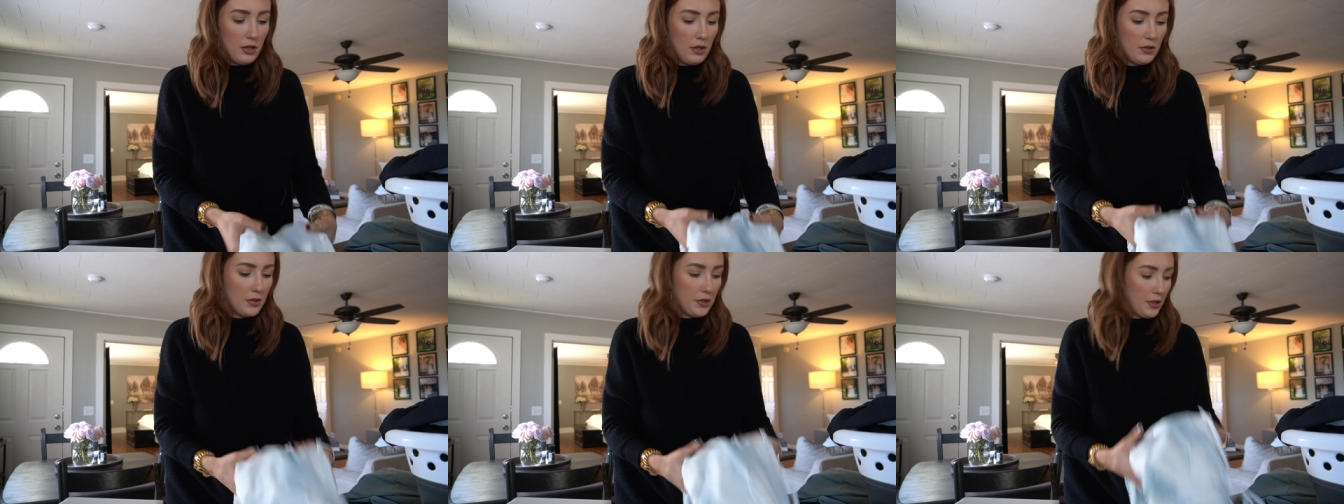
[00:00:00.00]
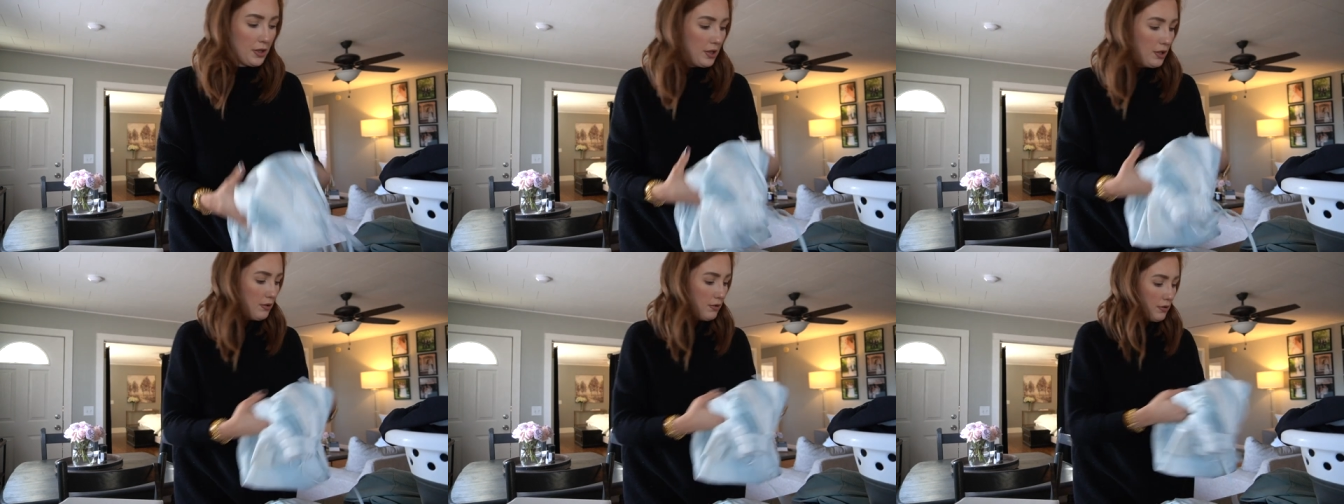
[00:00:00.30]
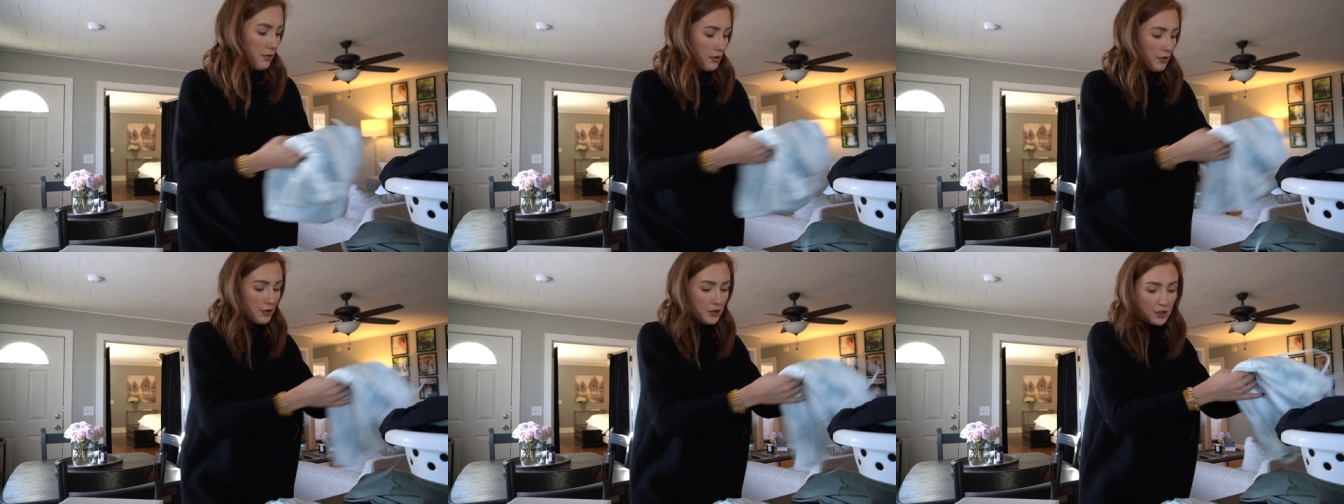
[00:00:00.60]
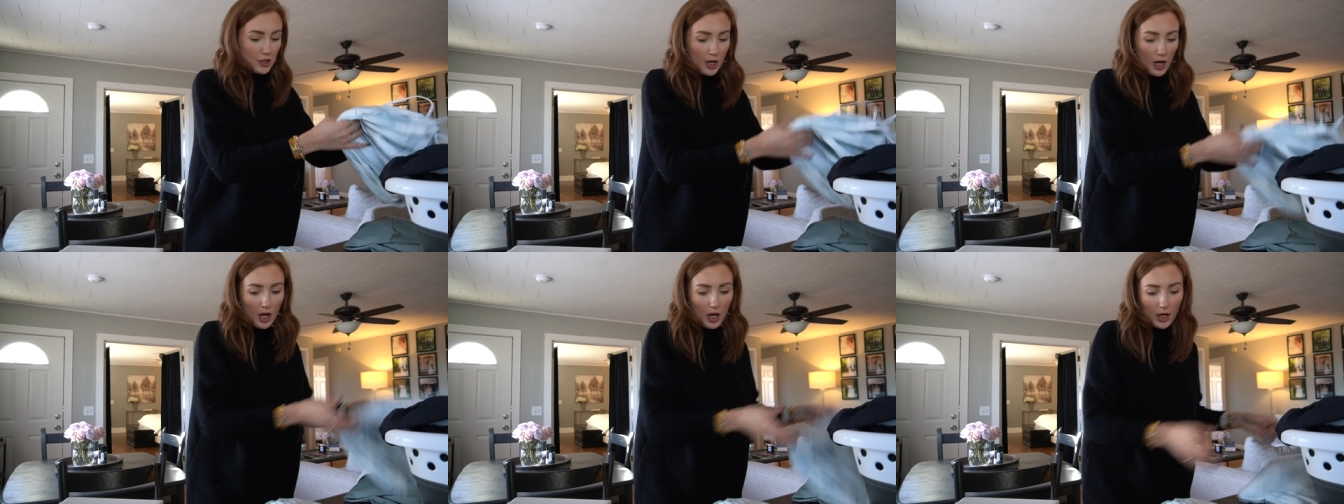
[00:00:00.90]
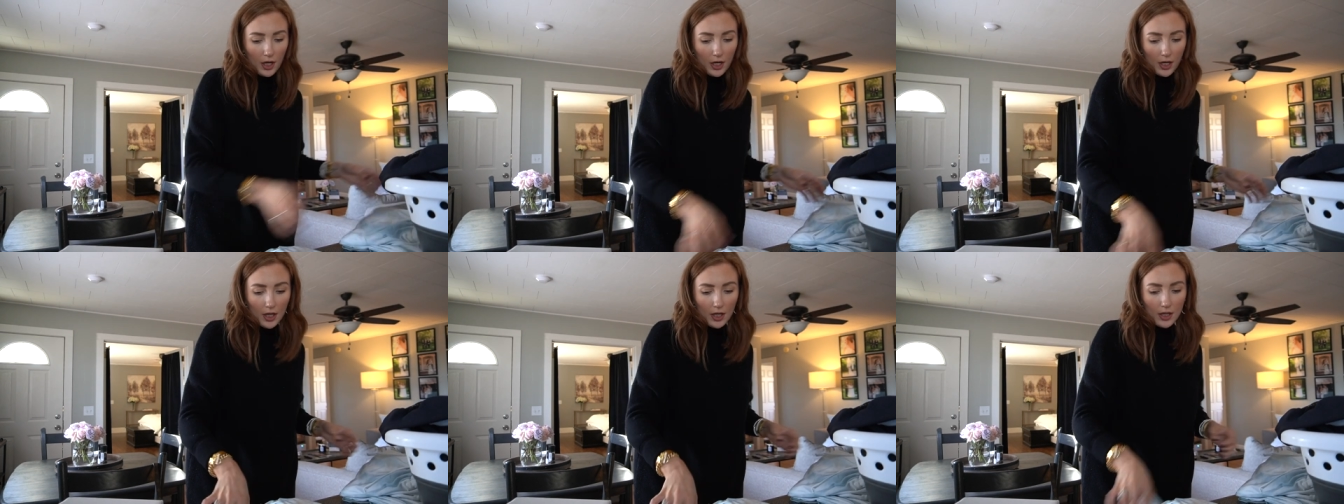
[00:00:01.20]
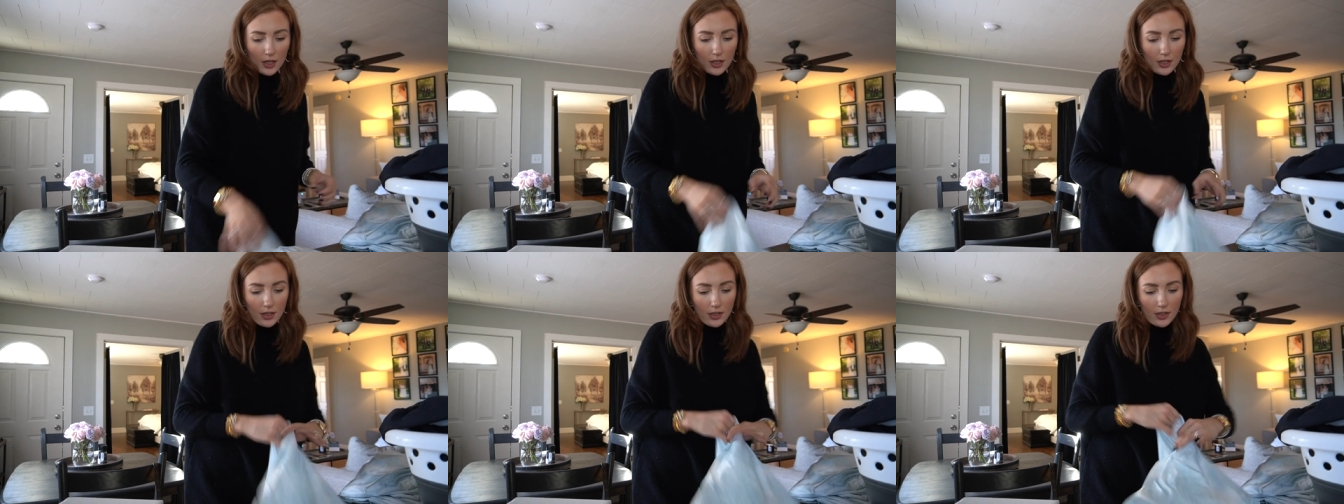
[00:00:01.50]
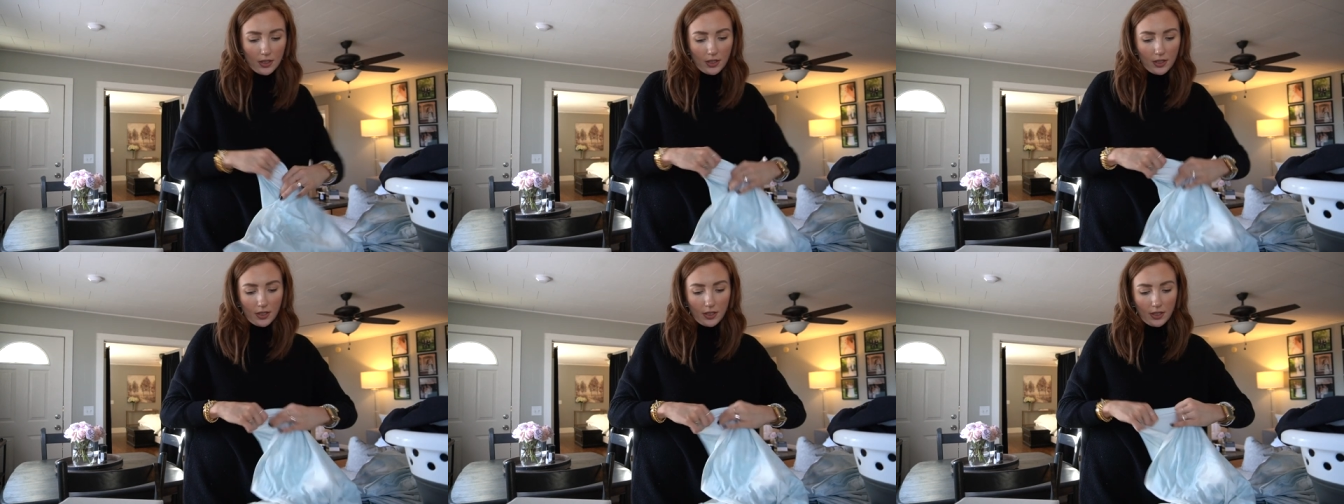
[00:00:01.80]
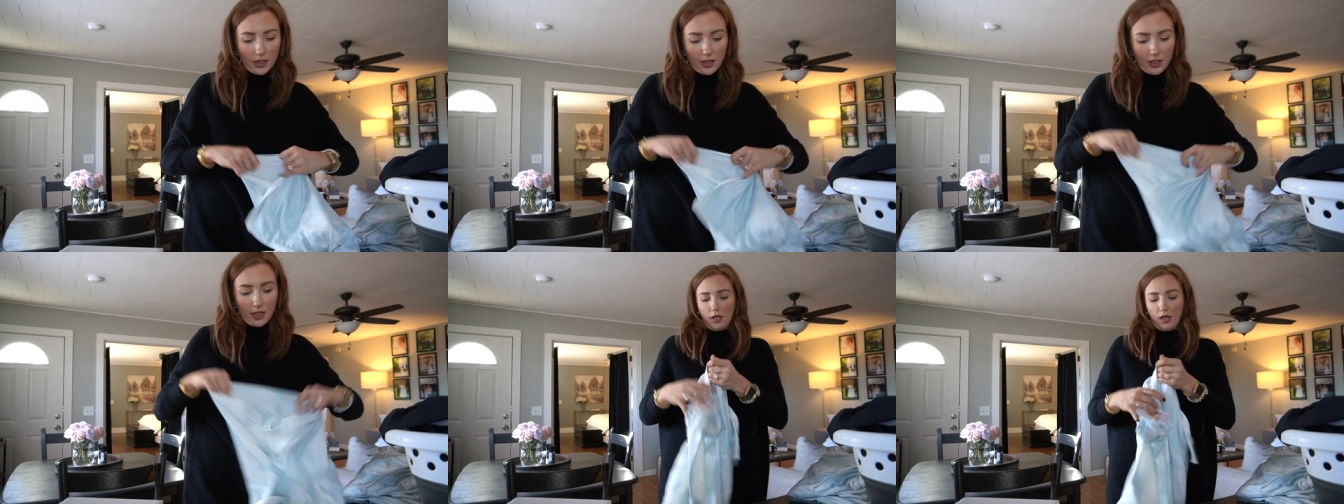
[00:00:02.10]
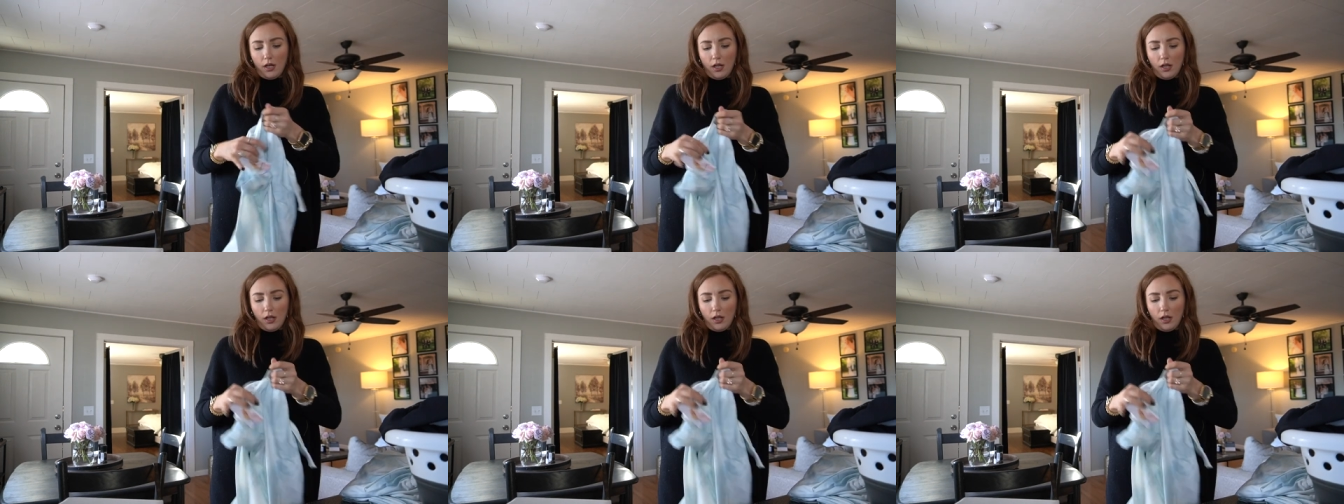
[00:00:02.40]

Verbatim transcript: Those are cute, those are joggers.